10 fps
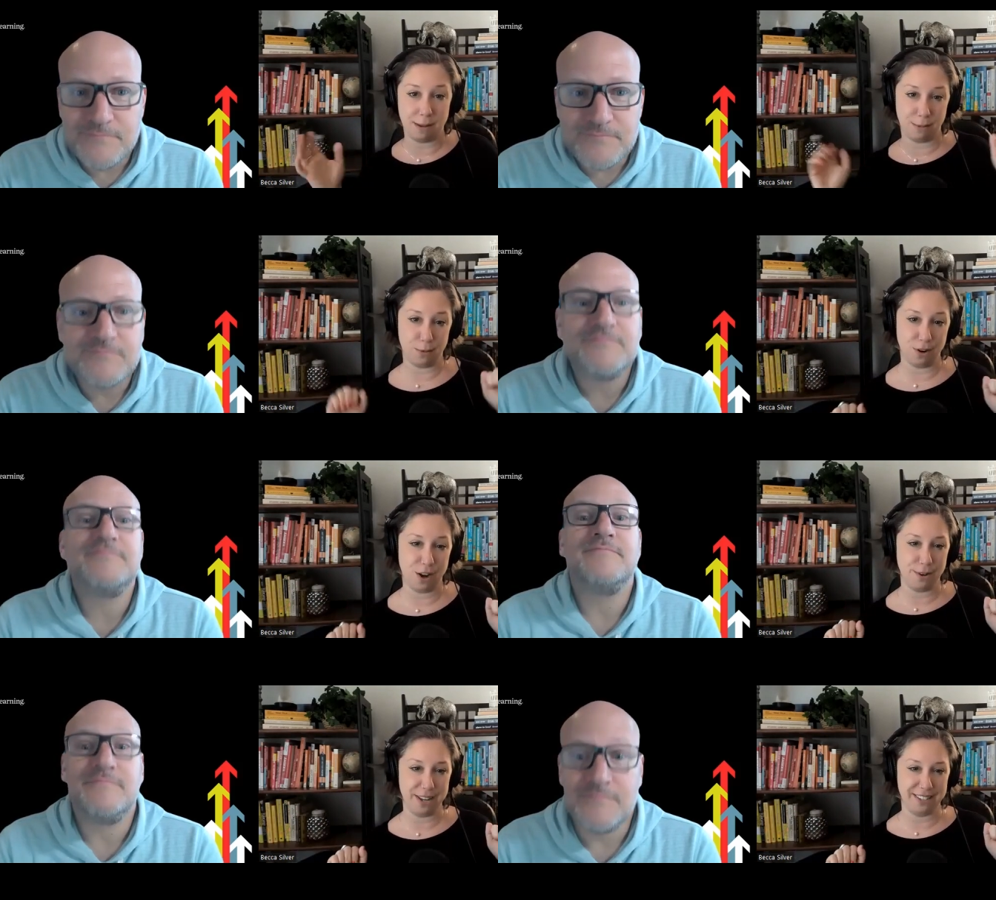Speaker 1: becomes more
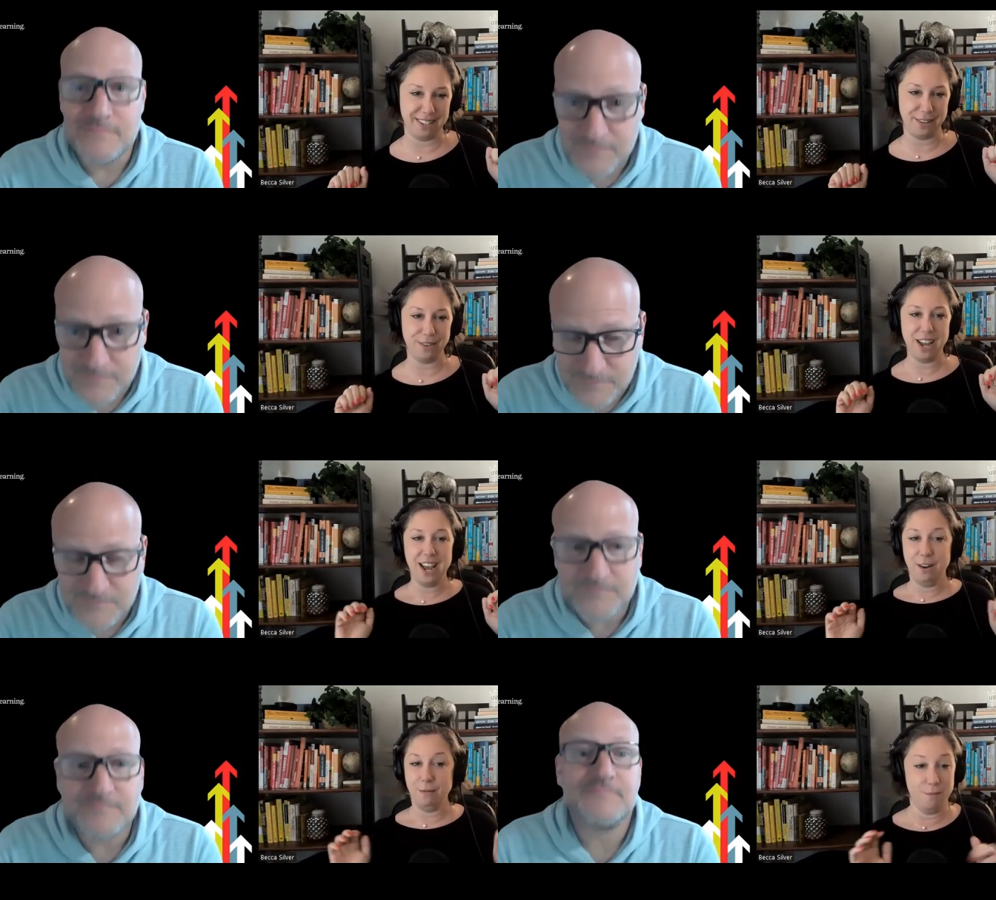cohesive
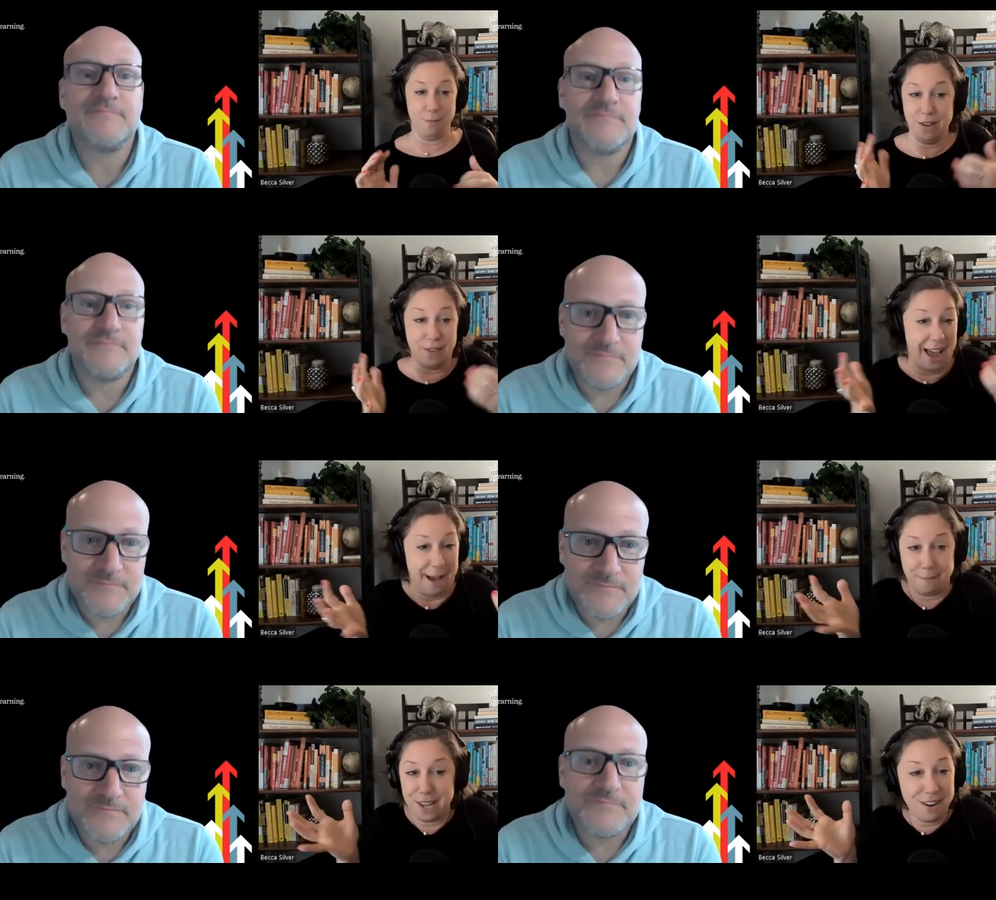we have
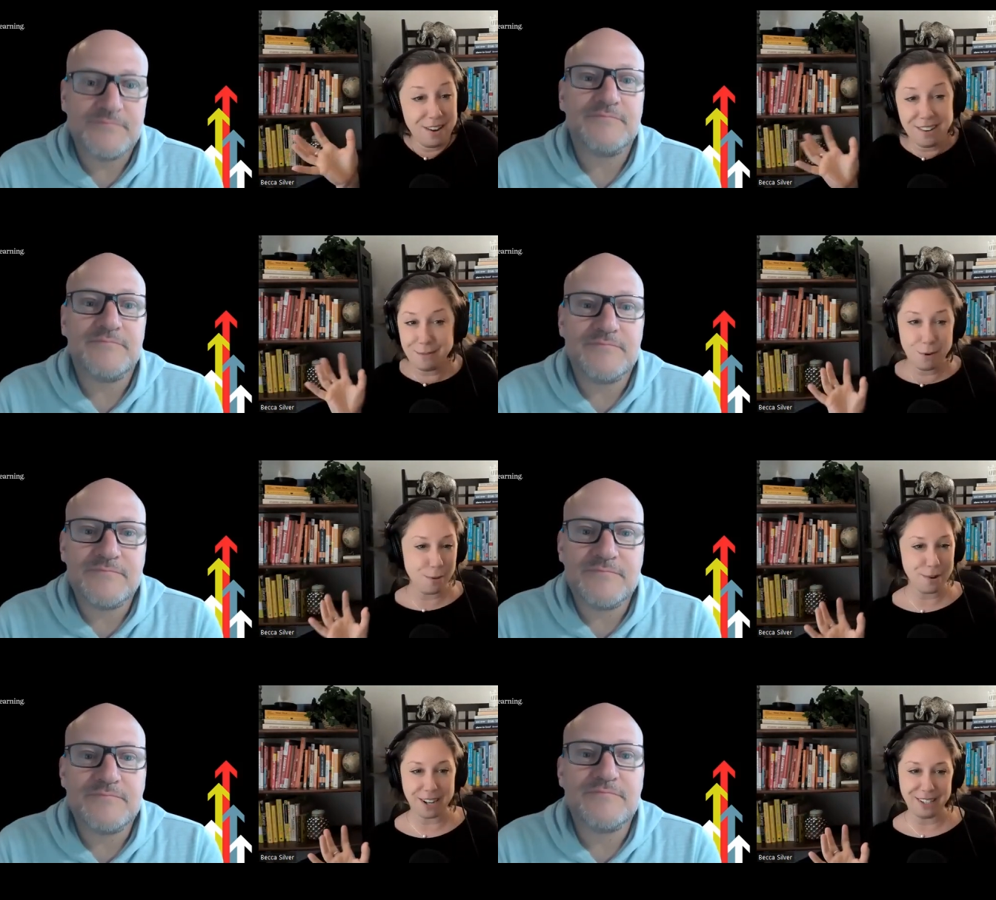happier
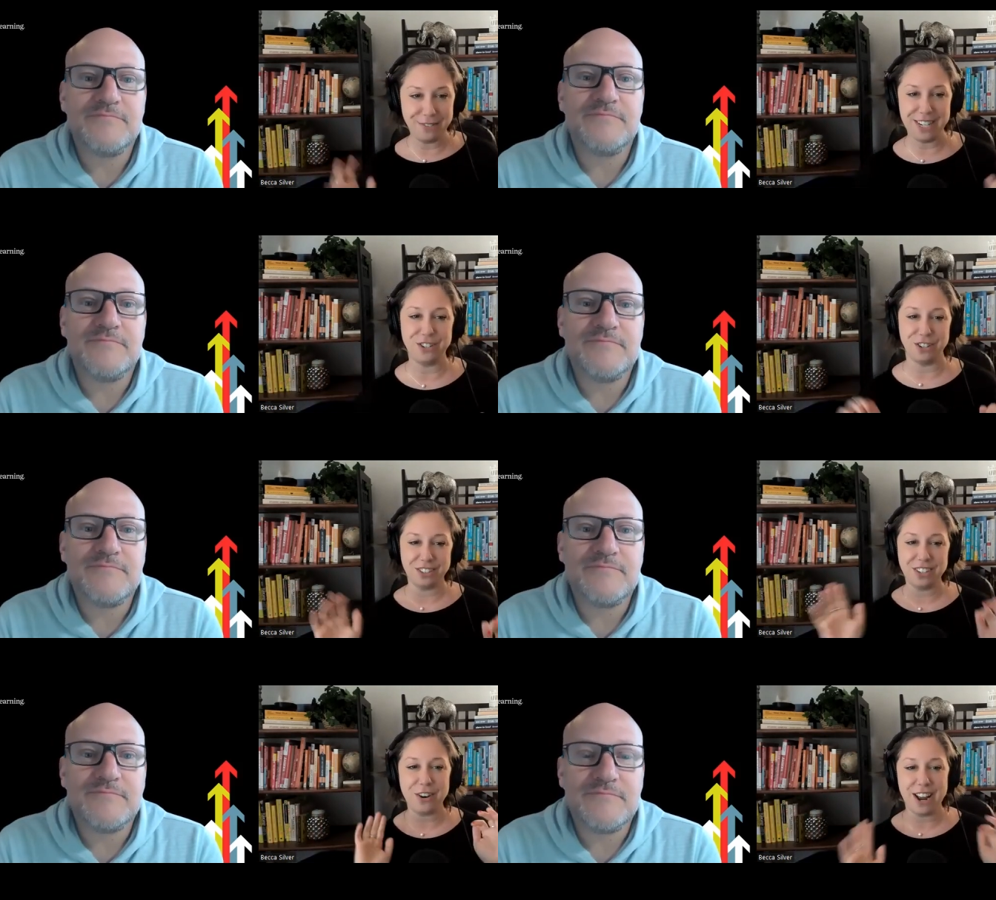more productive
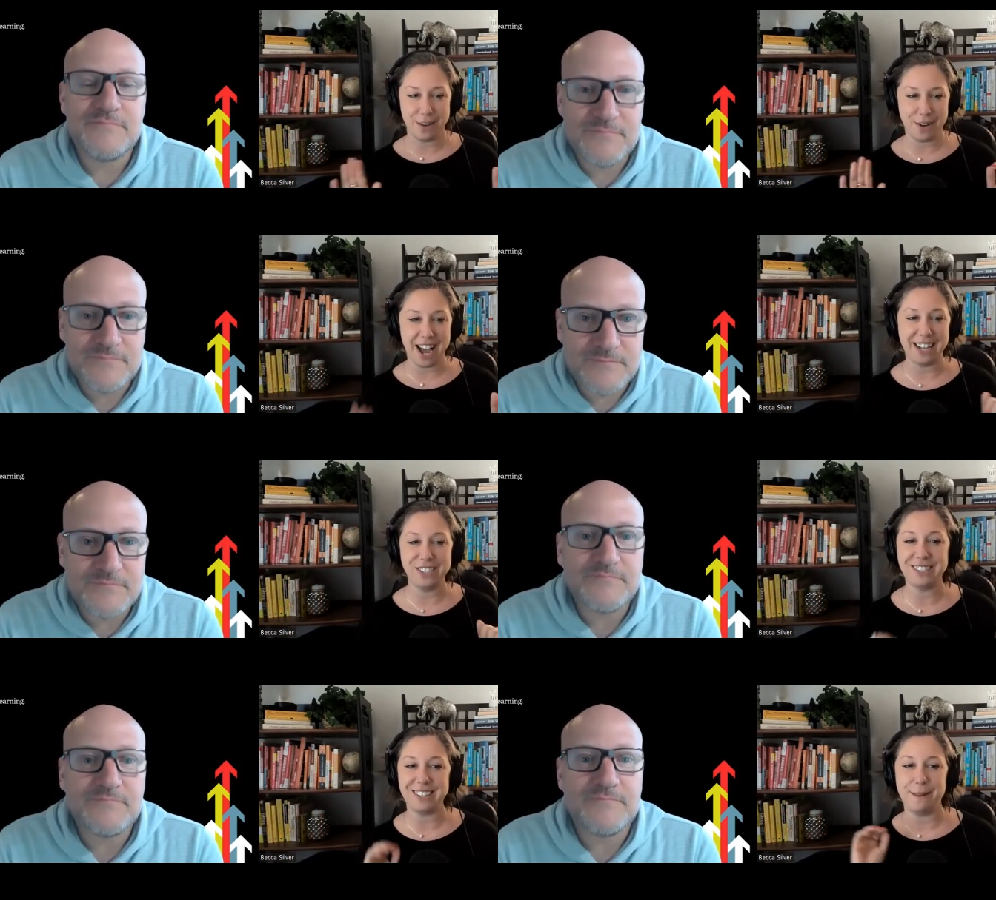teachers so anyway
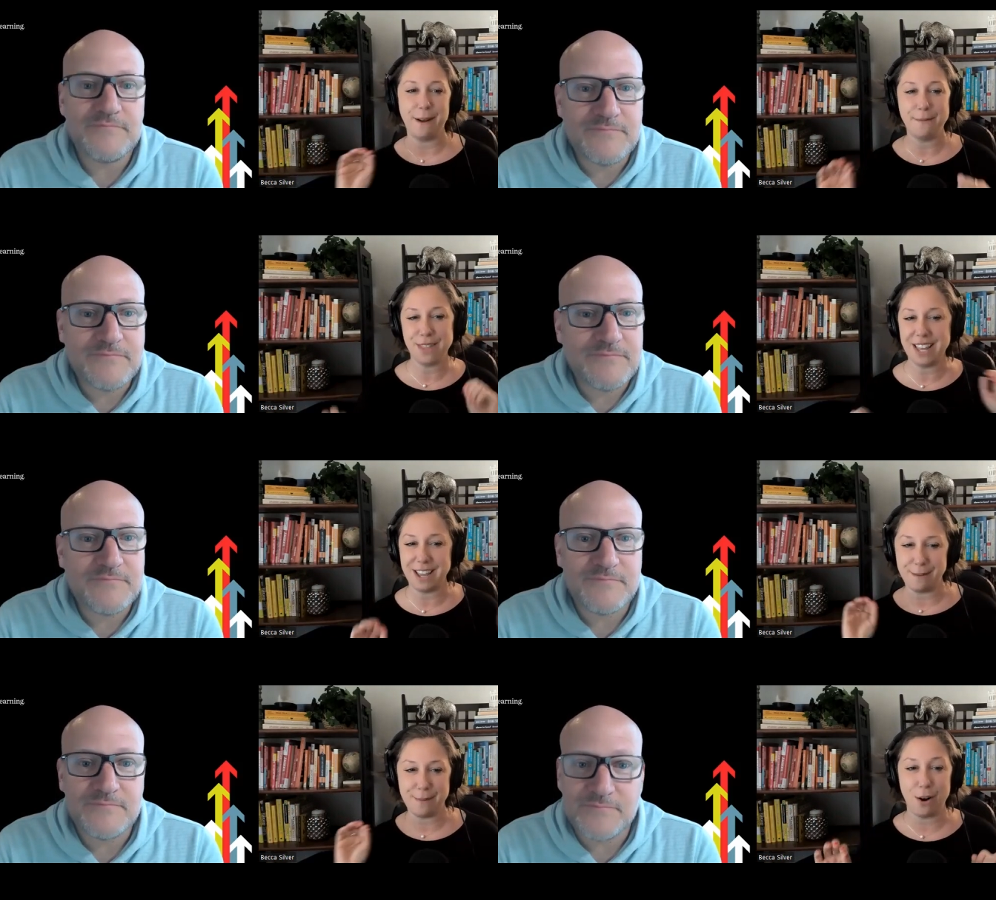i just i'm, I'm
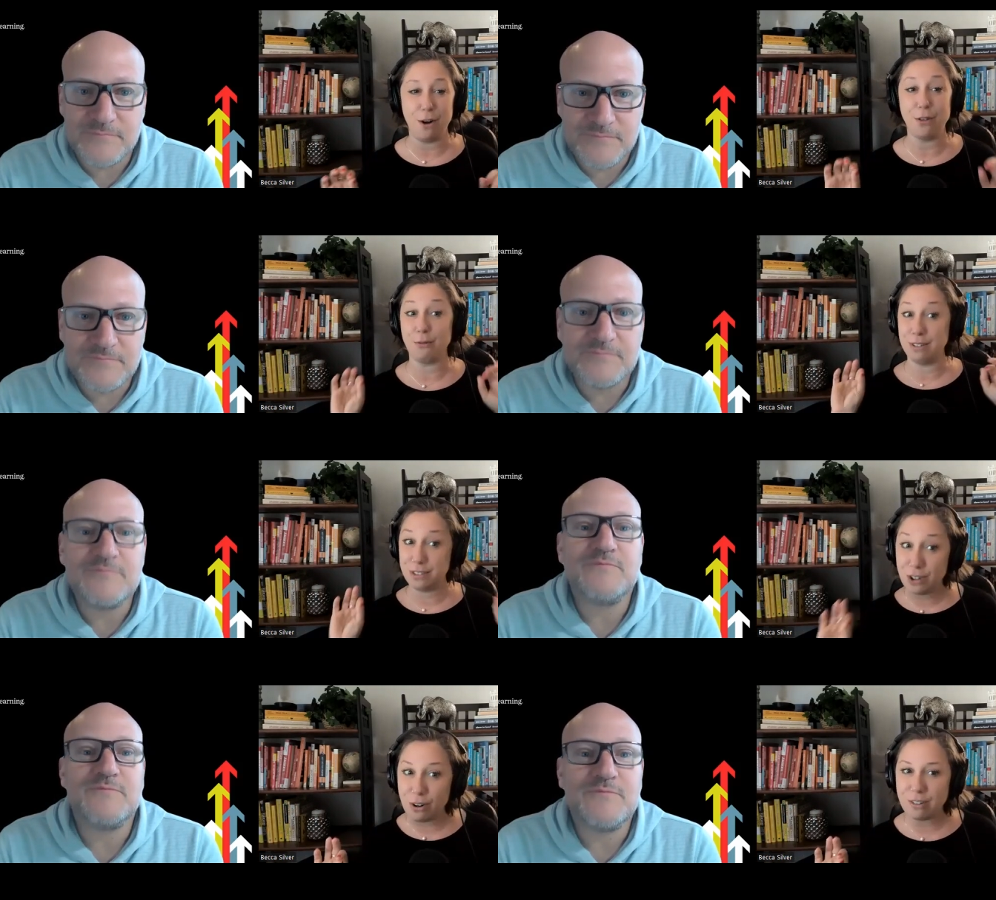thinking about all the
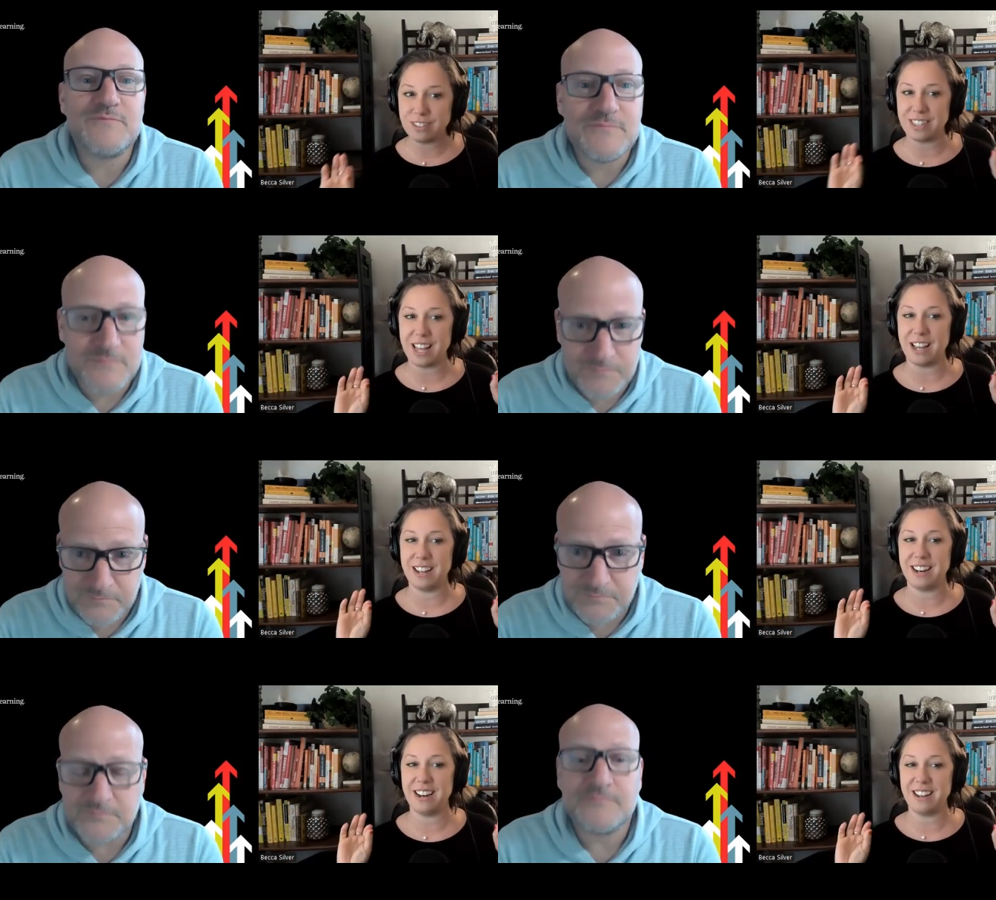results
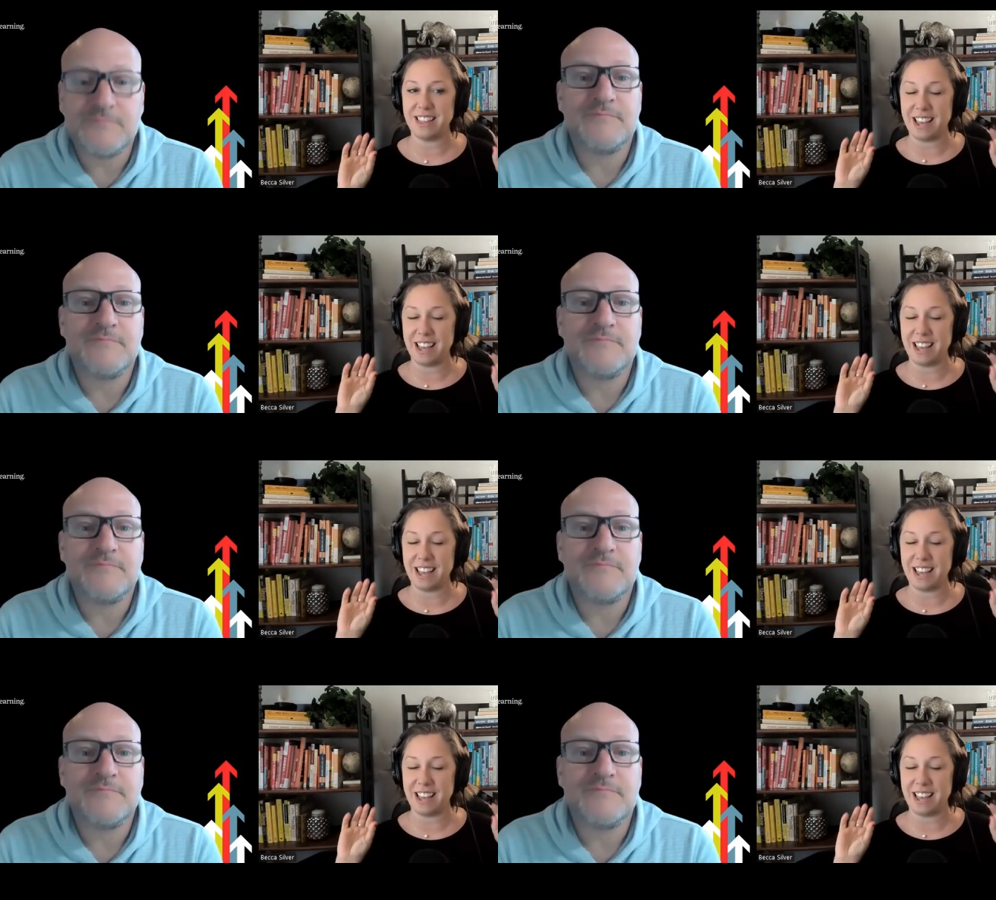that